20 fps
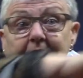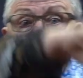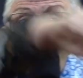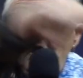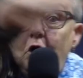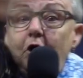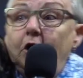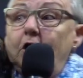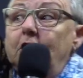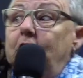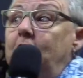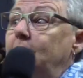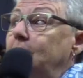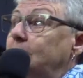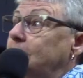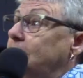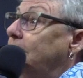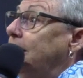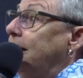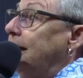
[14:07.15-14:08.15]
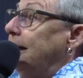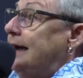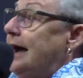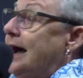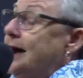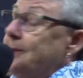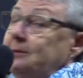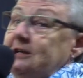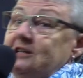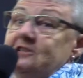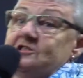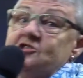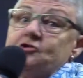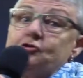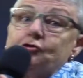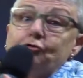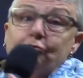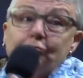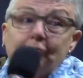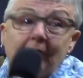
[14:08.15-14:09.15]
all coming
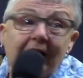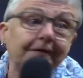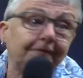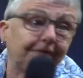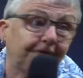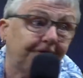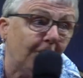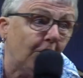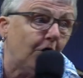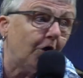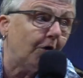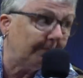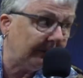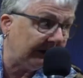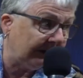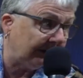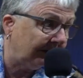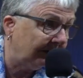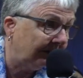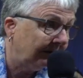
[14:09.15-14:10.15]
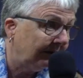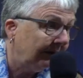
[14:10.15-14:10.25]
straight for me.